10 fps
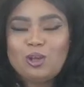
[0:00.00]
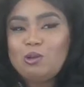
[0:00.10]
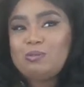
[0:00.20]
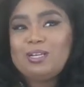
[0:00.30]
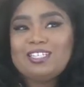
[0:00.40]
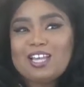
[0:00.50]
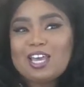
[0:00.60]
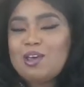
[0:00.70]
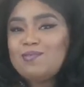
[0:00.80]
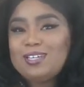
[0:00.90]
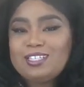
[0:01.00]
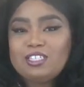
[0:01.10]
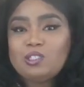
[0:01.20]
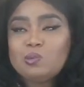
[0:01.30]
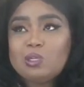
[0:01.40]
And the only place I could ever
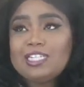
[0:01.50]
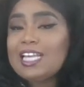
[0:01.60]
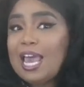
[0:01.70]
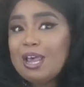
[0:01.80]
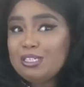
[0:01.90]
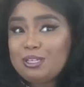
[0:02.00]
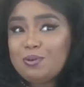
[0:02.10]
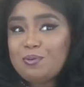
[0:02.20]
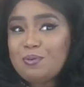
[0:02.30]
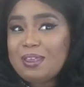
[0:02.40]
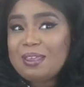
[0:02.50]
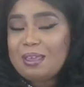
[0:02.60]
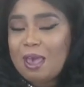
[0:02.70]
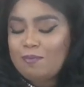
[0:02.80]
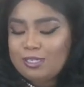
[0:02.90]
get this was at school in
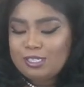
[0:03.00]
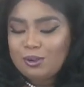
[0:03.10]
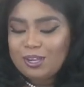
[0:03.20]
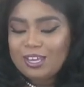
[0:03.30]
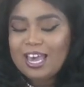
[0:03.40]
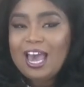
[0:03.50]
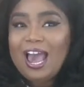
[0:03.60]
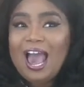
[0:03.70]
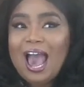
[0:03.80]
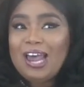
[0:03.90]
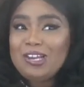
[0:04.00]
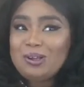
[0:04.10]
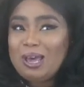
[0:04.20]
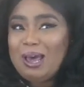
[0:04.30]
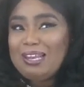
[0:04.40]
the cafeteria. I
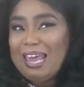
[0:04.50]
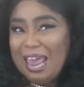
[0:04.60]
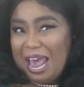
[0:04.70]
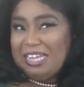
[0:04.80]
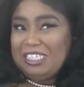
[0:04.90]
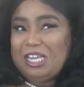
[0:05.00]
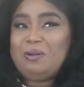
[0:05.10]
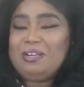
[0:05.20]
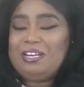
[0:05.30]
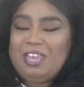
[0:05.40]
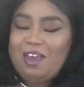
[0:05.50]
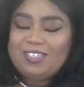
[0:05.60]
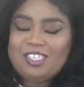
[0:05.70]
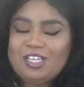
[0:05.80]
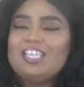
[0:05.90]
know y'all like at school in the
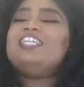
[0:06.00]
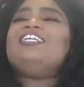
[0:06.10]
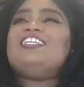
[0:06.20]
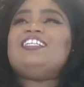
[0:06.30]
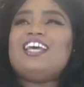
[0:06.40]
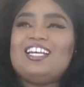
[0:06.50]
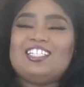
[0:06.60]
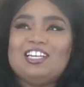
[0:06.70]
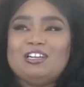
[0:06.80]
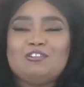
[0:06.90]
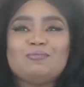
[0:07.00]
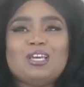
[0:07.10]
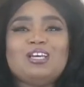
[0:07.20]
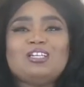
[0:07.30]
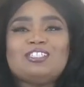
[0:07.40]
cafeteria. Yes, honey.
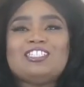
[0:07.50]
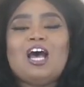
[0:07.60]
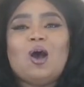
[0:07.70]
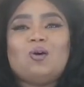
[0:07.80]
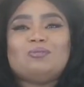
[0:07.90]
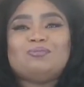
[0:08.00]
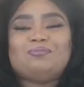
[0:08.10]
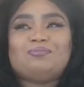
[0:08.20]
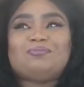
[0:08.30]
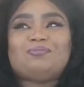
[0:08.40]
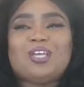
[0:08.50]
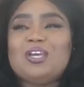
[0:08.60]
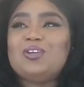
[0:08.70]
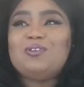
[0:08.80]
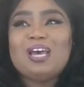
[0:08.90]
So
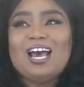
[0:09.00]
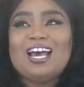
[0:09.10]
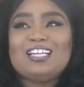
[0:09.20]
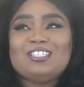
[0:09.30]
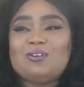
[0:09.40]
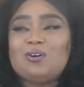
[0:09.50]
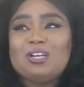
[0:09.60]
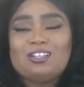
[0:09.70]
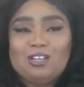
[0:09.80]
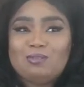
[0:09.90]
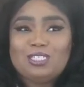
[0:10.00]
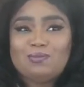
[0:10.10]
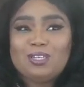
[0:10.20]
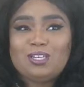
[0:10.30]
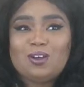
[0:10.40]
you guys are going to love
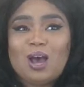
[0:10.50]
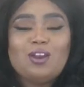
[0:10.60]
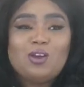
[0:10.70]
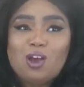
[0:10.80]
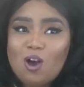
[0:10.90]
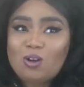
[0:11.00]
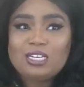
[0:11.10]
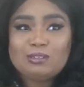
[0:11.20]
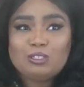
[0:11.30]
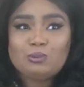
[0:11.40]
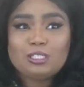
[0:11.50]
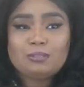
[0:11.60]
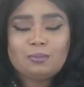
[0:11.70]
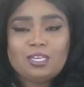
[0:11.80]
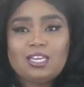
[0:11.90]
this video. I know y'all going to love this
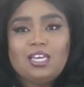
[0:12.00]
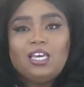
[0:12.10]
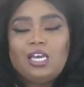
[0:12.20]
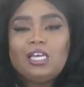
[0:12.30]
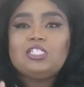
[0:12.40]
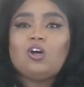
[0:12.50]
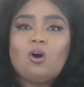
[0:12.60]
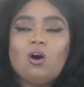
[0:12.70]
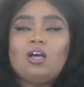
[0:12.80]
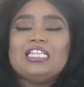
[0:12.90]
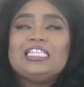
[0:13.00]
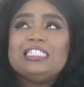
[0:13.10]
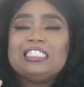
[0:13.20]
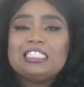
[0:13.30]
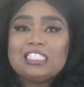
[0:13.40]
recipe. It's called
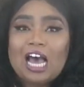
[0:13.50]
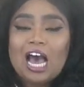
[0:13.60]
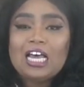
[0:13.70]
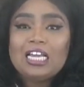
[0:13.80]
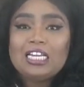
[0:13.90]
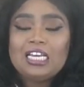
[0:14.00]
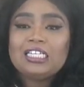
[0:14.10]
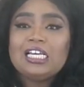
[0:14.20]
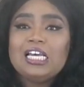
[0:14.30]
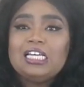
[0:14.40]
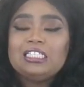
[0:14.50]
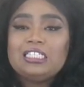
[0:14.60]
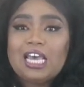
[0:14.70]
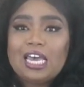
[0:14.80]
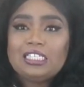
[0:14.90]
the Chocolate
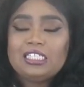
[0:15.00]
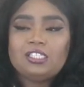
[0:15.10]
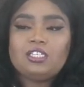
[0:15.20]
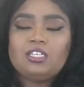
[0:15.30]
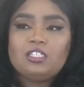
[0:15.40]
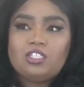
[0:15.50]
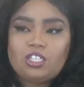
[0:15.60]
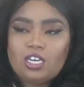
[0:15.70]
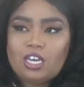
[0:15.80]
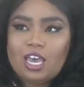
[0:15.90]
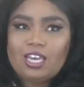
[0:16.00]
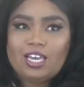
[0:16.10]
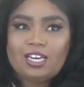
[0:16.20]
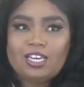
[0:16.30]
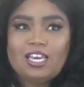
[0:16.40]
Texas Sheet
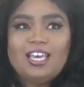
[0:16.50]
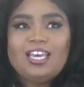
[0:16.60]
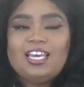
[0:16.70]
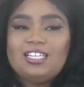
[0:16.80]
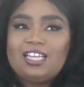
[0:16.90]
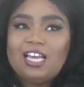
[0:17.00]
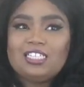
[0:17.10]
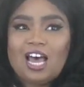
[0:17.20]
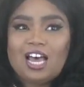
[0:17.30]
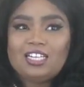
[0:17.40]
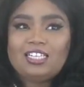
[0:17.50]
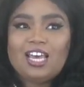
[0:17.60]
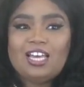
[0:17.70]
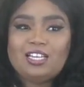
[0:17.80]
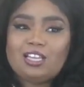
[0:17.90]
Cake, honey. It's that chocolate
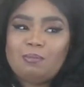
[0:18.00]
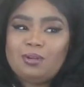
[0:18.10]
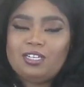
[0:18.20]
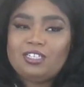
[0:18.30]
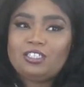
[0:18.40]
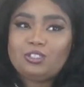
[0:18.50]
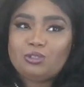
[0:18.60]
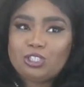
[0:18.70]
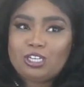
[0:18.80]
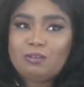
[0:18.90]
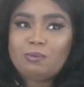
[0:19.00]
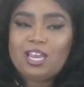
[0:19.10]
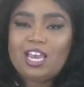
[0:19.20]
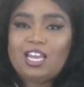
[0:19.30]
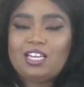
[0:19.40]
cake that they put in a little sheet
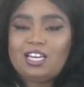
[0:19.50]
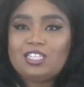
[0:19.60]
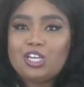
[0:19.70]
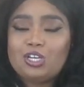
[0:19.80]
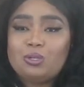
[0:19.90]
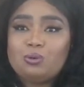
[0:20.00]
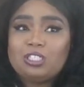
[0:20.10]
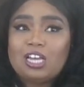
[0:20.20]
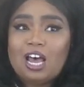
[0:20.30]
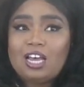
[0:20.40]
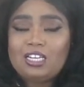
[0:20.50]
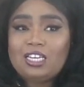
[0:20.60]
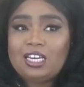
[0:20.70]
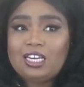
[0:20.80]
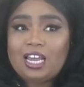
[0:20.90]
pan, then they take a little
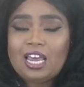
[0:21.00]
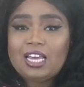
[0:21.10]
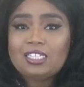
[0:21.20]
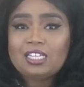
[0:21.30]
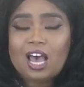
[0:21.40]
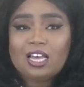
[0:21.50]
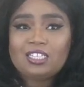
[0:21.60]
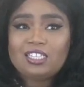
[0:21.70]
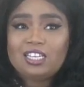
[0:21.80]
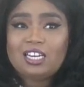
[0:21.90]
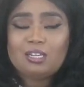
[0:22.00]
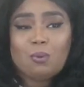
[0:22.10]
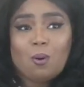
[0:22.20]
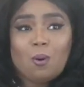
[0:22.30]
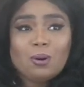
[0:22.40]
chocolate glaze icing
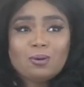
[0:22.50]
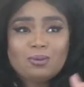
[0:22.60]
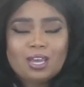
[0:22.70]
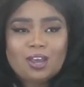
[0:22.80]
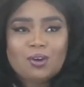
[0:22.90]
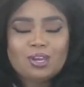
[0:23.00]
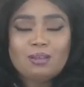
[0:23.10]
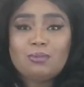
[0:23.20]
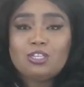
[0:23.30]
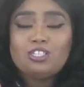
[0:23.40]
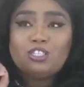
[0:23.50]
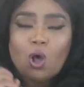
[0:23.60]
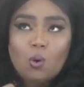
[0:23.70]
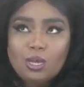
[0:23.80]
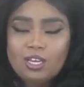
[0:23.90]
and pour it on there, and it be
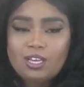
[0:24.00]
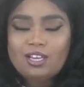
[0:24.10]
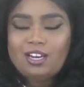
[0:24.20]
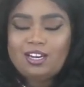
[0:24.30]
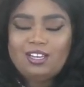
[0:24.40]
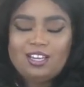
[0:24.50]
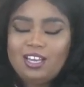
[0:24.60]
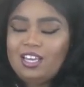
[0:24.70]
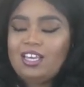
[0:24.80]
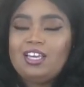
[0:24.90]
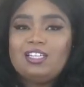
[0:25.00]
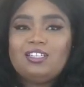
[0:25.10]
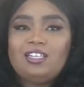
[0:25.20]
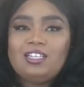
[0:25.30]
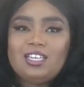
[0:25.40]
so good, honey. It
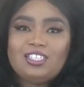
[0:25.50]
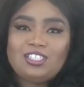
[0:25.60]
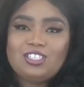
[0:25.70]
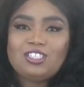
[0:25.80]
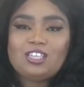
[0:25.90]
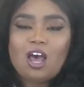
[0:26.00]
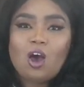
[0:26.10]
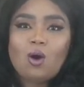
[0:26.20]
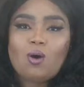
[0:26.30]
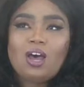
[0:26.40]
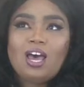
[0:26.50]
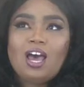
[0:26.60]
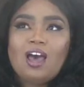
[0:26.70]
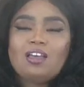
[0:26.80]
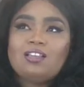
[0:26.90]
is delicious. So
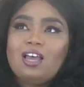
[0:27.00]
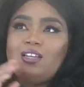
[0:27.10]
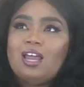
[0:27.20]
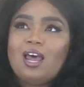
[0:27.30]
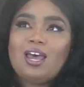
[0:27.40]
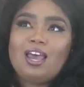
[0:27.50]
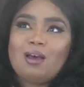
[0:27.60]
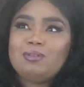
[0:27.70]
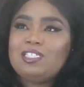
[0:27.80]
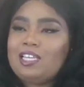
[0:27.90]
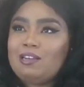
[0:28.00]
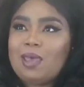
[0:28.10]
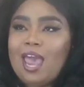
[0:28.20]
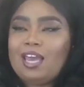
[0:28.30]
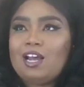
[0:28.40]
the other day I was
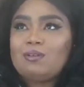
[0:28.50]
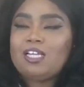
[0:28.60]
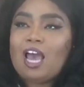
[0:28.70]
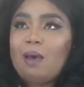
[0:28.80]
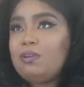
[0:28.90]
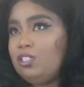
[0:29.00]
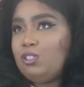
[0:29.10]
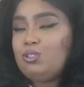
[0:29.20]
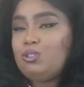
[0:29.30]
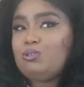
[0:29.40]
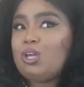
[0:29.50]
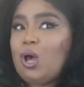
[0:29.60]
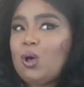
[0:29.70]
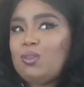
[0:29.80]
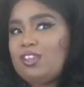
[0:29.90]
sitting back and I was like, I'm gonna do, you
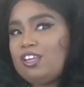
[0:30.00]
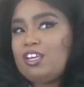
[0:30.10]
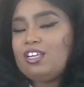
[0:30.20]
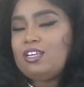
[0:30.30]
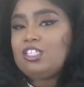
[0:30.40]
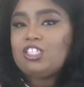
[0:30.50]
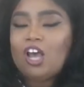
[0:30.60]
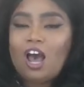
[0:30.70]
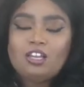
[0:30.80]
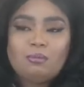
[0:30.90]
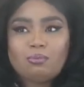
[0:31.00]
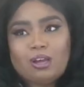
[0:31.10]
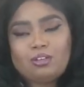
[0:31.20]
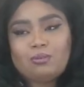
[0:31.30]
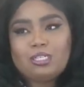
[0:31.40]
know, the chocolate
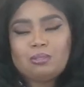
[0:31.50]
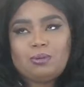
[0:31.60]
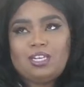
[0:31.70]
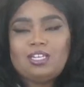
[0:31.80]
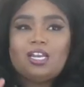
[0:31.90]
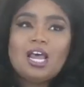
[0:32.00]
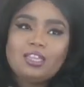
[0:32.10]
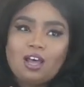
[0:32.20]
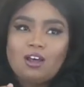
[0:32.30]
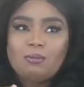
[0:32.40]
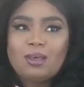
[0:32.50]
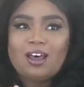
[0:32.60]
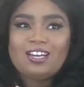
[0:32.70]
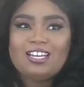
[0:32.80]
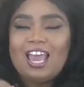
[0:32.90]
brownie recipe, and then I thought
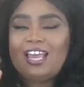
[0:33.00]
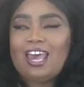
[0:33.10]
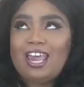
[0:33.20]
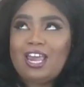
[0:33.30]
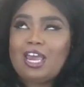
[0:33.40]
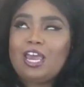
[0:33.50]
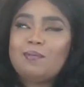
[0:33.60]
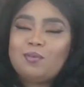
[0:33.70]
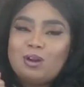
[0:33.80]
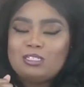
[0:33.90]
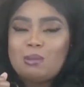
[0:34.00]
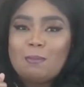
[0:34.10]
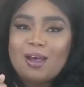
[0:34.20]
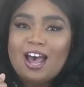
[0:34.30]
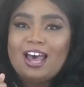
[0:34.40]
about it. That cake came across
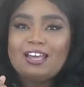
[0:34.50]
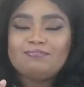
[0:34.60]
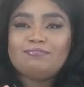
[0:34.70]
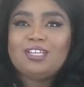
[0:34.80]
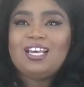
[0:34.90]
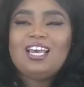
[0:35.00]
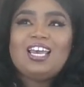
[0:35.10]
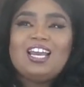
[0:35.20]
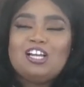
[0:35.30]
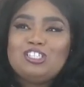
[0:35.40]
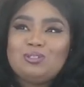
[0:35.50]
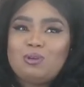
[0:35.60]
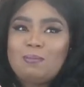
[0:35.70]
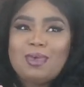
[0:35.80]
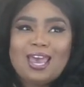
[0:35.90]
my mind, and I just
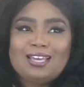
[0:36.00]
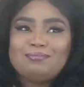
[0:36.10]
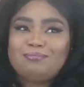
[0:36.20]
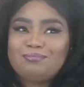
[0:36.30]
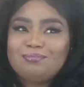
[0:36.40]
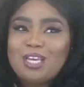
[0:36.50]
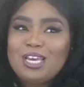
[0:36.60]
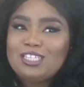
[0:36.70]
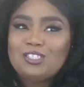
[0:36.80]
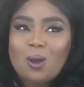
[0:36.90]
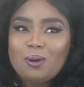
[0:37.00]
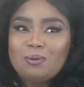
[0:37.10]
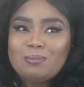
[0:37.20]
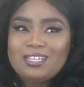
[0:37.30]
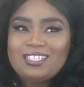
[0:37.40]
went back and
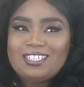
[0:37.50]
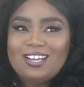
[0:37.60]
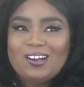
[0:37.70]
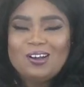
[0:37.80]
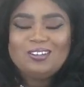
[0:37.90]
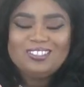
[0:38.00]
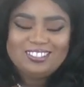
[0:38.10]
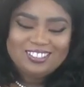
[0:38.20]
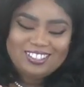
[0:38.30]
started reminiscing, y'all.